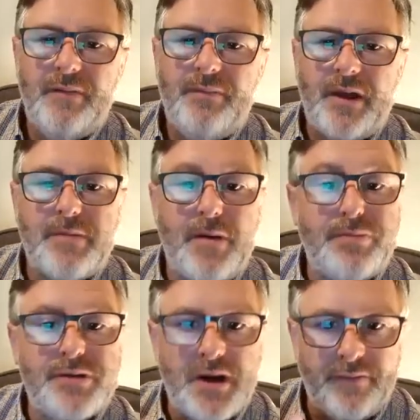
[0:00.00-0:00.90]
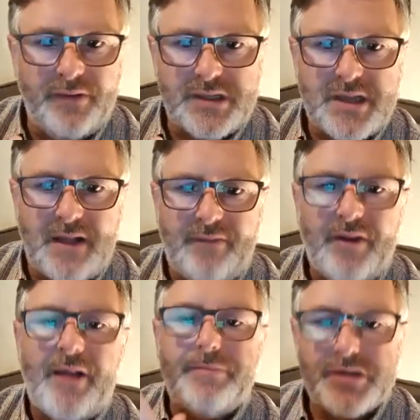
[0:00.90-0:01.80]
it's about preserving yourself
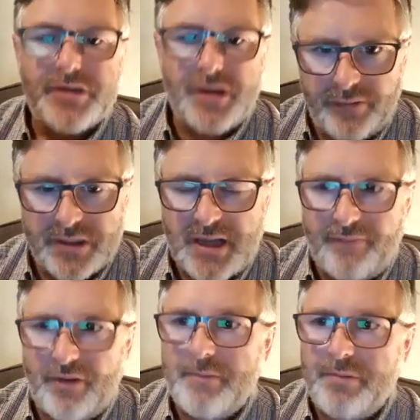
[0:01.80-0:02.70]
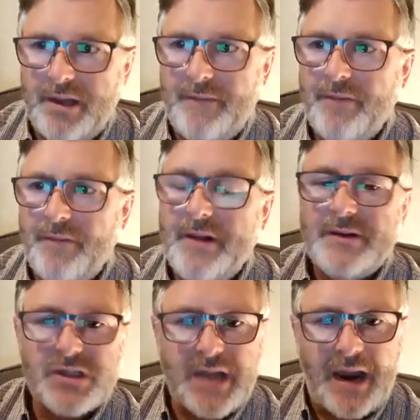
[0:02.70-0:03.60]
and preserving yourself i believe
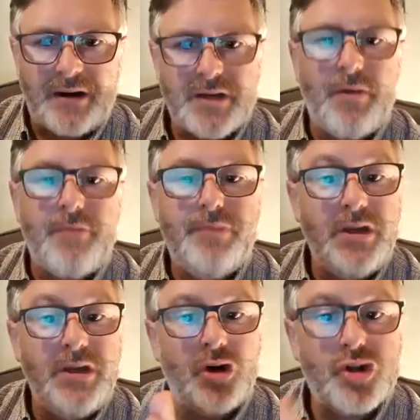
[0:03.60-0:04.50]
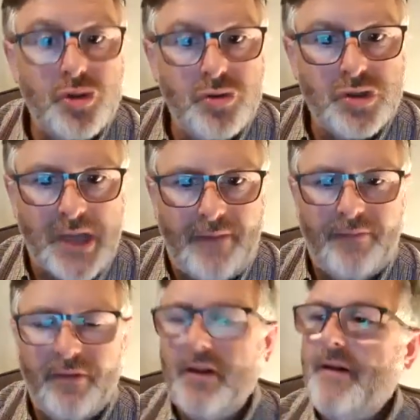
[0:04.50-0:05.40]
starts about being your true self
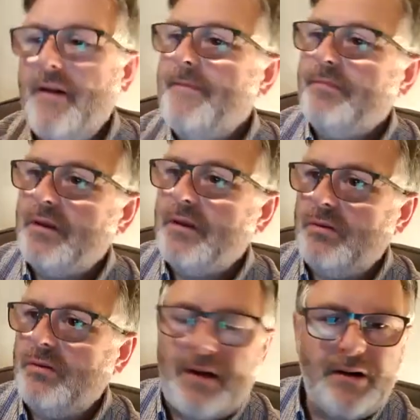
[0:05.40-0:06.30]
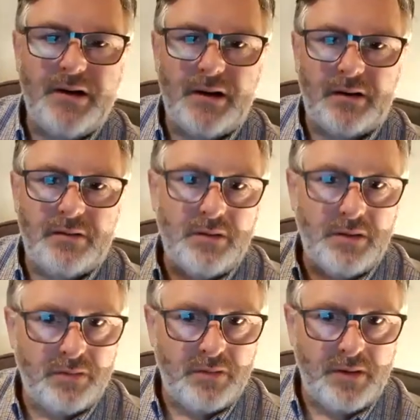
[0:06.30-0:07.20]
you married or you're
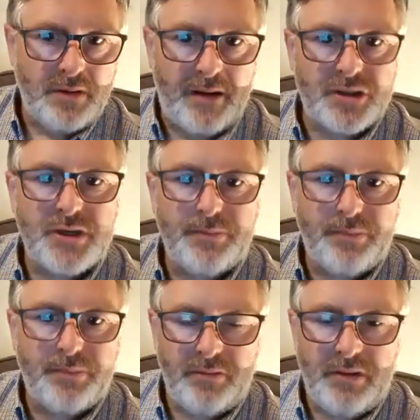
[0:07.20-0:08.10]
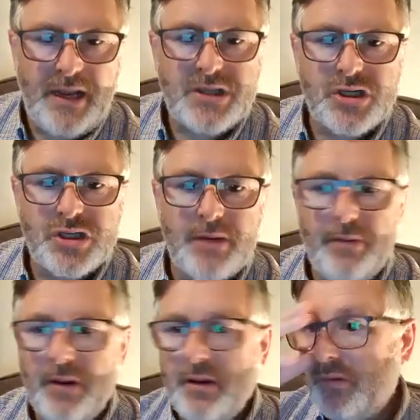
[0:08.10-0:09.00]
in a partnership or in a relationship
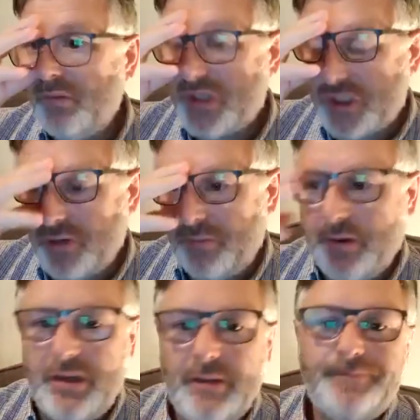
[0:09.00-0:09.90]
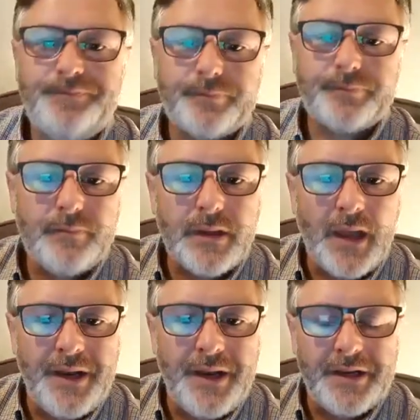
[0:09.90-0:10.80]
with somebody
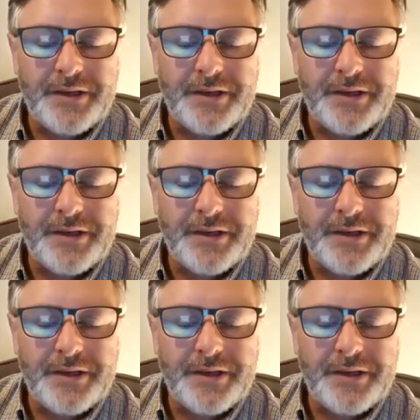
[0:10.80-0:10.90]
and in that